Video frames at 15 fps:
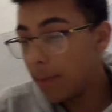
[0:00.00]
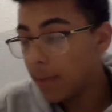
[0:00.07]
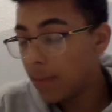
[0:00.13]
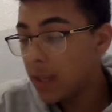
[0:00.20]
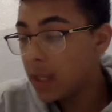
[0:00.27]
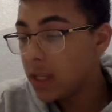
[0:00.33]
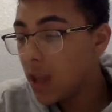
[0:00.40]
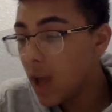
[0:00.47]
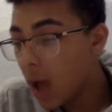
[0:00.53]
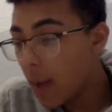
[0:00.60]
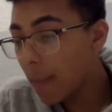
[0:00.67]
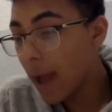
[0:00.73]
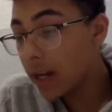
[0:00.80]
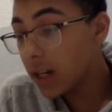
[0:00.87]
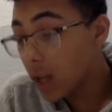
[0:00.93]
pinna,
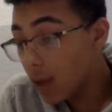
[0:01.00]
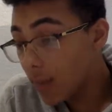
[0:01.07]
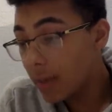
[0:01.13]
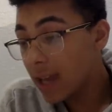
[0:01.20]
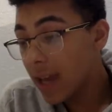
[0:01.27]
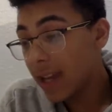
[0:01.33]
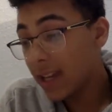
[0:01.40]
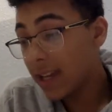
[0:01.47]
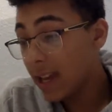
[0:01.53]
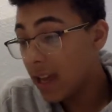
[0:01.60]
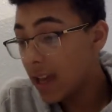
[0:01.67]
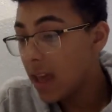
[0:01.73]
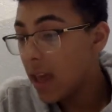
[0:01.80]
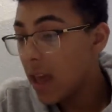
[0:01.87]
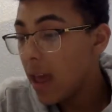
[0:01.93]

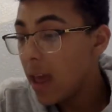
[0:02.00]
P-I-N-A,